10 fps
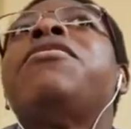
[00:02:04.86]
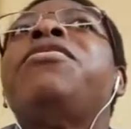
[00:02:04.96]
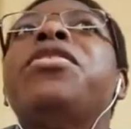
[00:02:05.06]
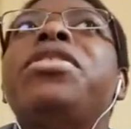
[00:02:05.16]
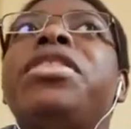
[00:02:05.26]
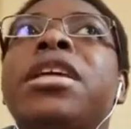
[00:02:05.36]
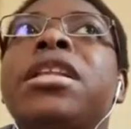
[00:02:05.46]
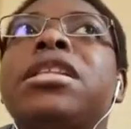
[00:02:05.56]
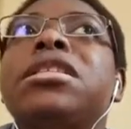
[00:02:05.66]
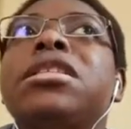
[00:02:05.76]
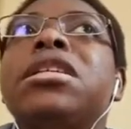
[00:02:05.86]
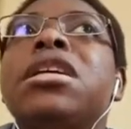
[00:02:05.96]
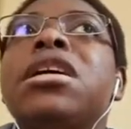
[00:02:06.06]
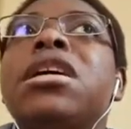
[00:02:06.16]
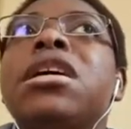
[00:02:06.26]
things,
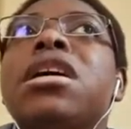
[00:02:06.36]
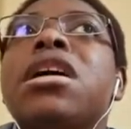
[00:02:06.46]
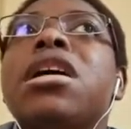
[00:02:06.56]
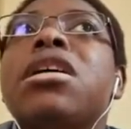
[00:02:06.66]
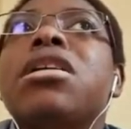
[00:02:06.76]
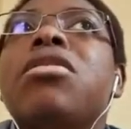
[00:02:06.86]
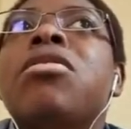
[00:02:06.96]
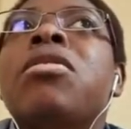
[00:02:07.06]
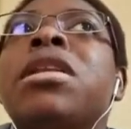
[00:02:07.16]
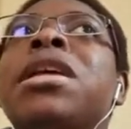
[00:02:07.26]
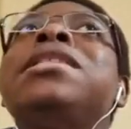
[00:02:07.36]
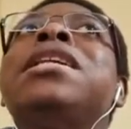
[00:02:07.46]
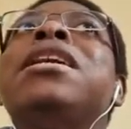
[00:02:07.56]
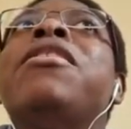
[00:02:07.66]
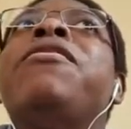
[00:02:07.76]
or let's say
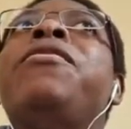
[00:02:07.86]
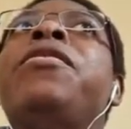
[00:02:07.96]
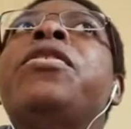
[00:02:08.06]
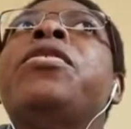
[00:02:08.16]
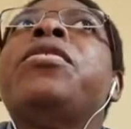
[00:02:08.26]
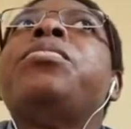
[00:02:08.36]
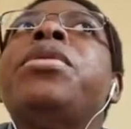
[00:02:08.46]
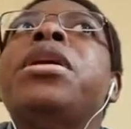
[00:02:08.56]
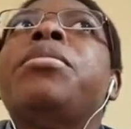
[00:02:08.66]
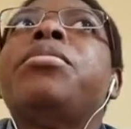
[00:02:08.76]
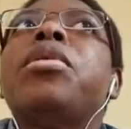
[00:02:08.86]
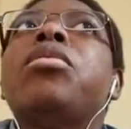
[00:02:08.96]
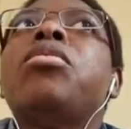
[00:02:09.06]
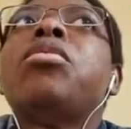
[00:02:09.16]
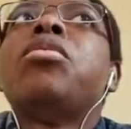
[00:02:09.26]
a few people
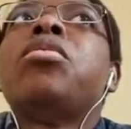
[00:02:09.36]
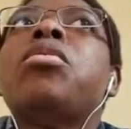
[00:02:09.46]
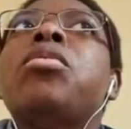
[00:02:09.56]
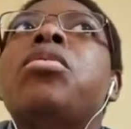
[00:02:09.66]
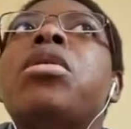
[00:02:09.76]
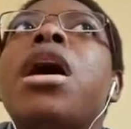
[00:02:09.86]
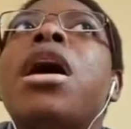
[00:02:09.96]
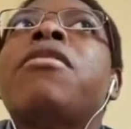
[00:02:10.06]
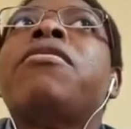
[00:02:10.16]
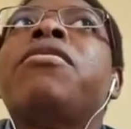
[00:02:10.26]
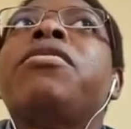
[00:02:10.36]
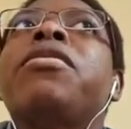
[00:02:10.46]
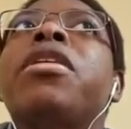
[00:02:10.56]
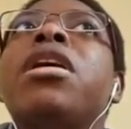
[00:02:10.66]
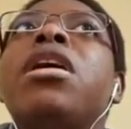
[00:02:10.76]
who have
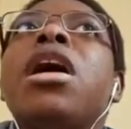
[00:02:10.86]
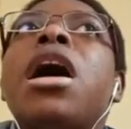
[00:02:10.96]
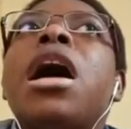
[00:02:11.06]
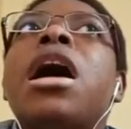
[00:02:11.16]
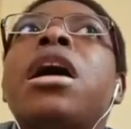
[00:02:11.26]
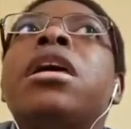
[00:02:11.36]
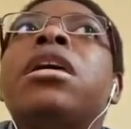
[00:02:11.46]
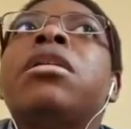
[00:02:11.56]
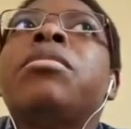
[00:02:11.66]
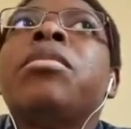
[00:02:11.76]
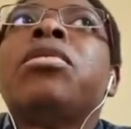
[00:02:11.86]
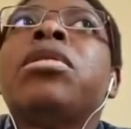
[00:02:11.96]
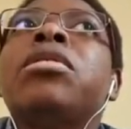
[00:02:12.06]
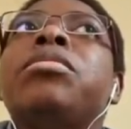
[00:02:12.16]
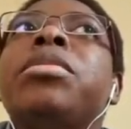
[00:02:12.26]
higher
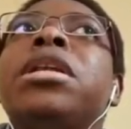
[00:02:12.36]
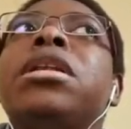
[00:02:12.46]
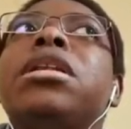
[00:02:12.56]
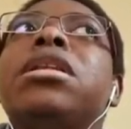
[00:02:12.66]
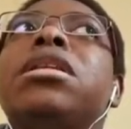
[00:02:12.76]
hemoglobin